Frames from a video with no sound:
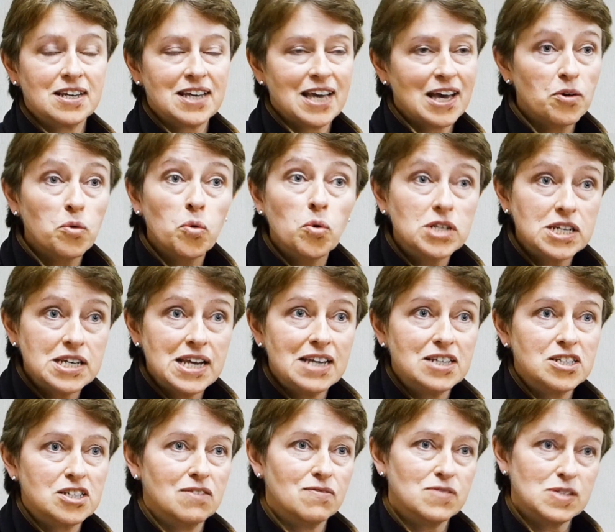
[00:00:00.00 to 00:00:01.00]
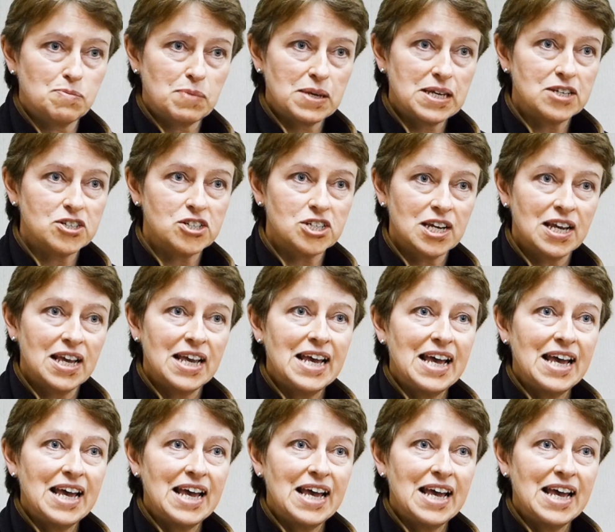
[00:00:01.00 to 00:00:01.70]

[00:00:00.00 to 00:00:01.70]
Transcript: the coordination of speech,